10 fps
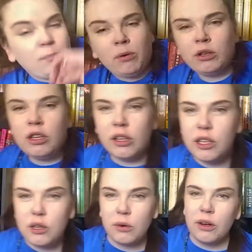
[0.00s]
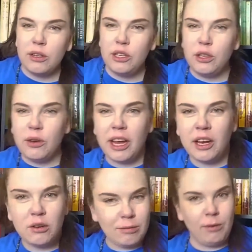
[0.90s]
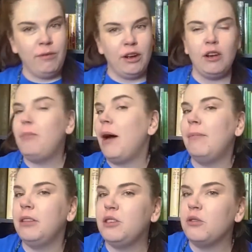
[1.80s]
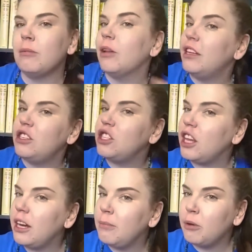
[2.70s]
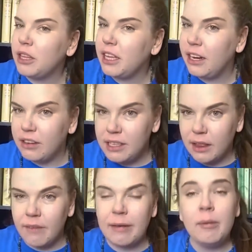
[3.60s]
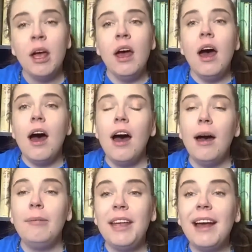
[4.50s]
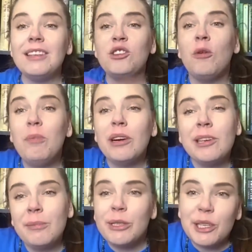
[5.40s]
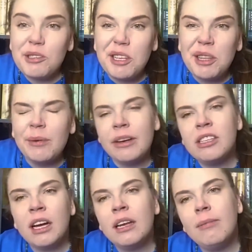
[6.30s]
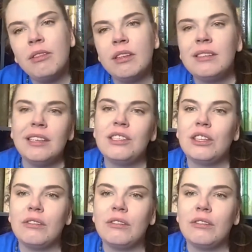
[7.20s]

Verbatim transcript: proportionally shorter to a normal Funko Pop. It's adorable. I just thought I'd point that out because I love him. Uh, but yeah, so book number 16 that we were talking about, this is